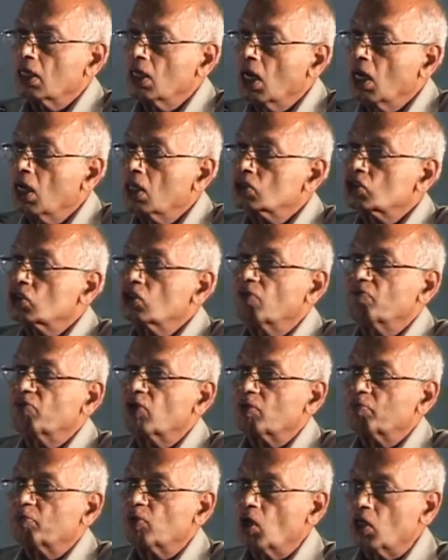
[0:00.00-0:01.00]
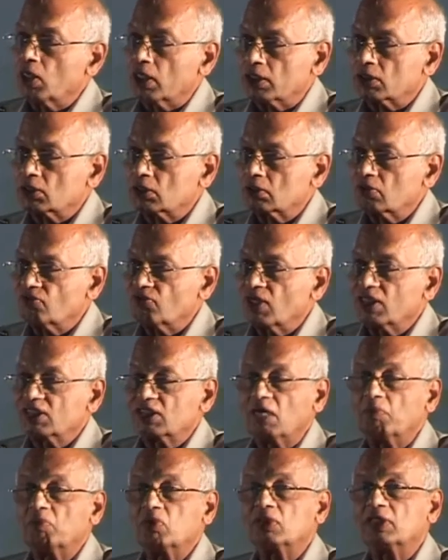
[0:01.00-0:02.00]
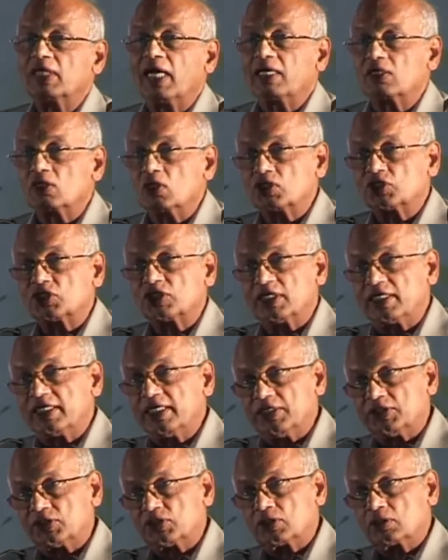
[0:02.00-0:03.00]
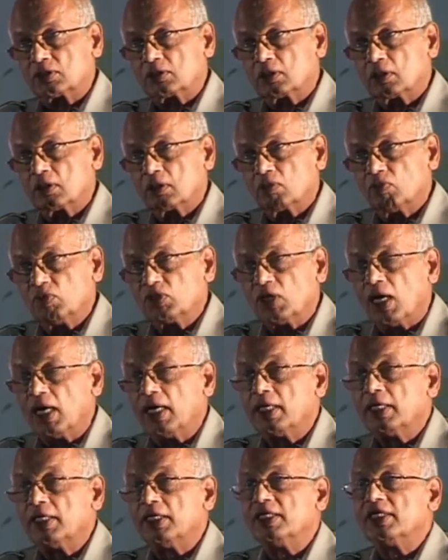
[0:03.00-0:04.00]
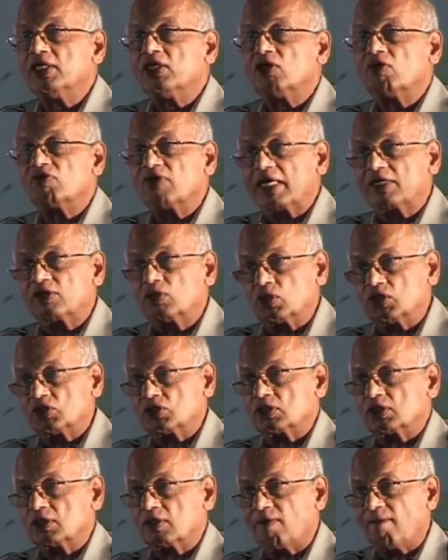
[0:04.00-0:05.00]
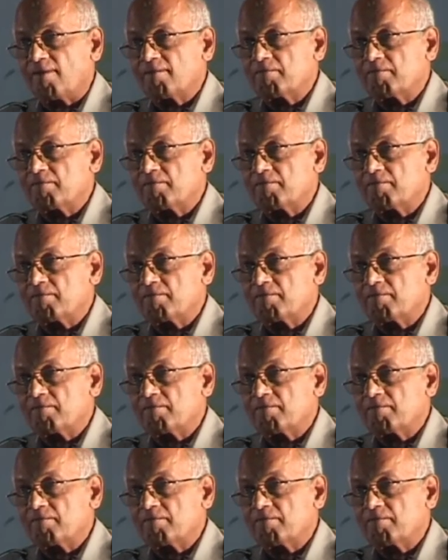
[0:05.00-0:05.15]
large number of products. For example, diagnostic kits with high degree of accuracy.